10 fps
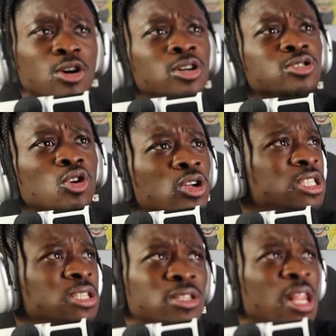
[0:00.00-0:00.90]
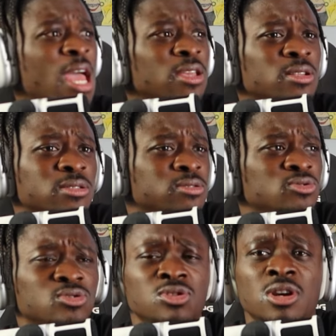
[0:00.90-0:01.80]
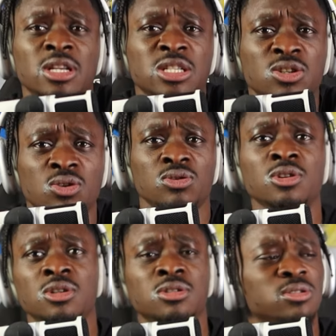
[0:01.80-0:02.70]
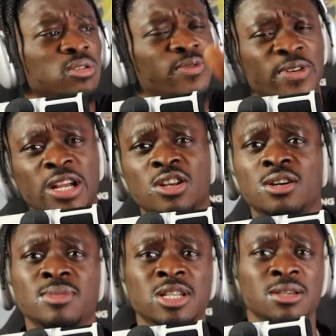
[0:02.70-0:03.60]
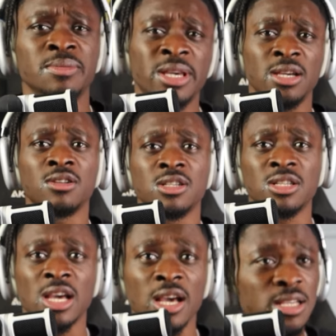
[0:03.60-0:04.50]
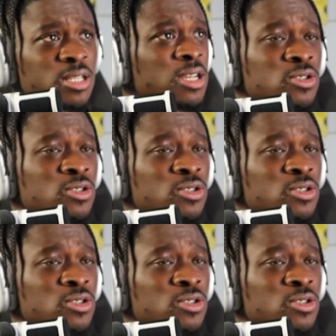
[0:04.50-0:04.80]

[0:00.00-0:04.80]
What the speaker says: Azadi, like, you know, you already know freedom in the bill, you know what I'm saying?